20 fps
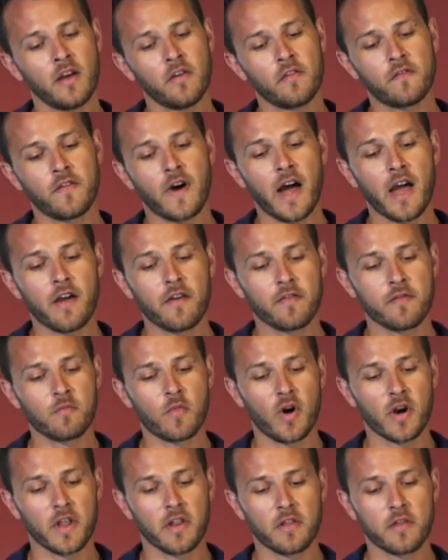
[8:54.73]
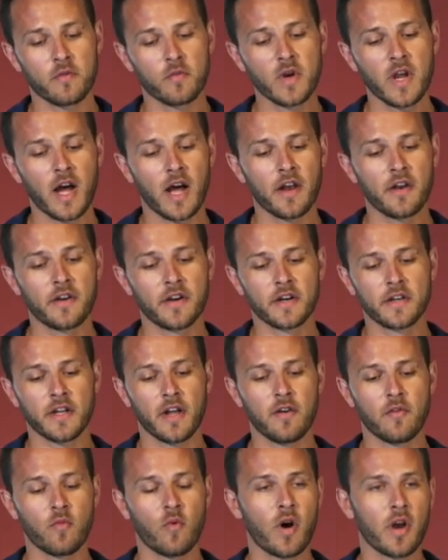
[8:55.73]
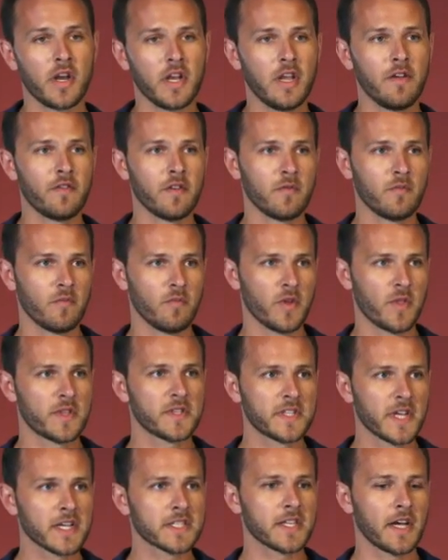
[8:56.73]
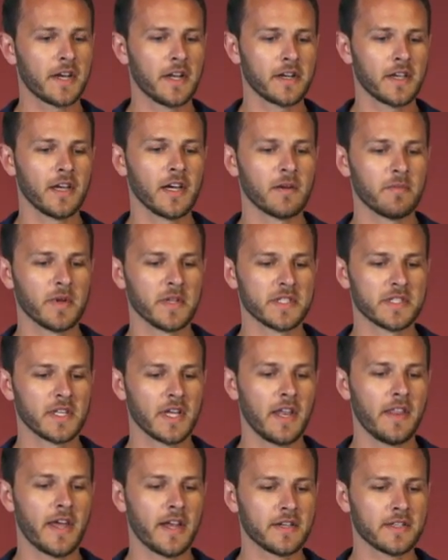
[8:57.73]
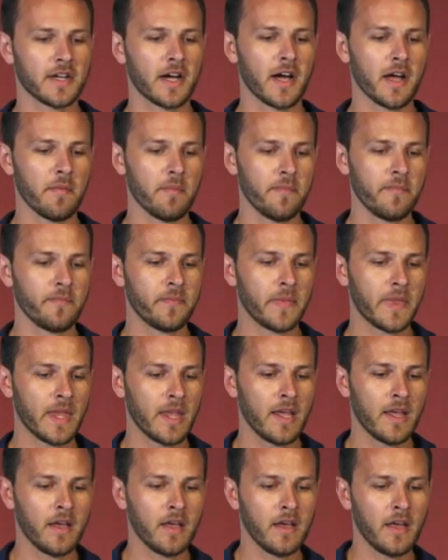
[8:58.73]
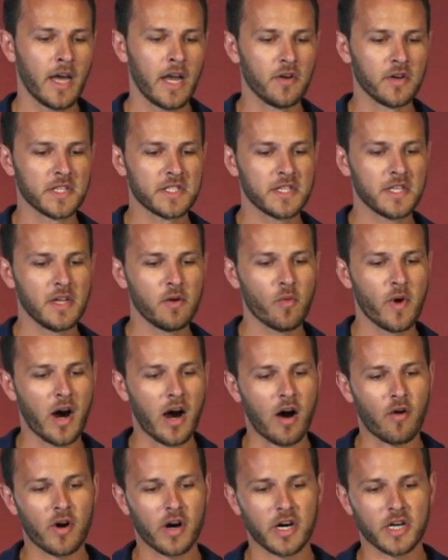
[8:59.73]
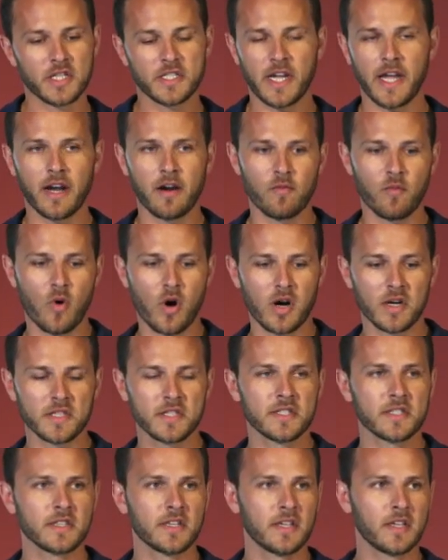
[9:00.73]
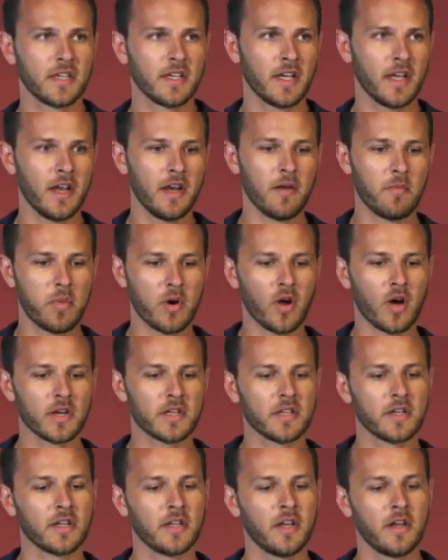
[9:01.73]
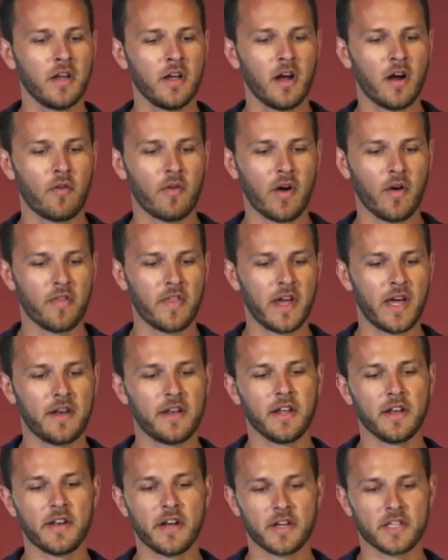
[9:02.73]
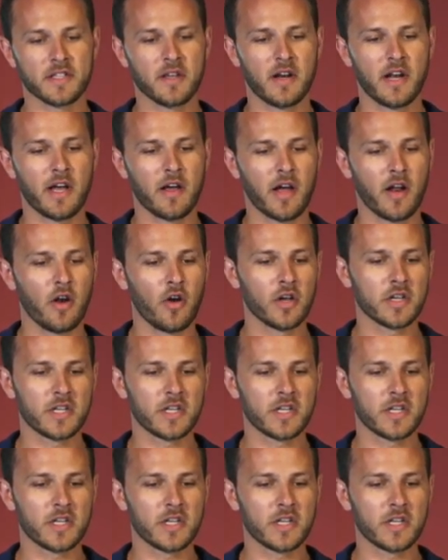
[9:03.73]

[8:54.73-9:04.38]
five more than 300, and one even with 600 gigabits in that time. And you see where our attack was in the plot around that, and there's a, lo a lot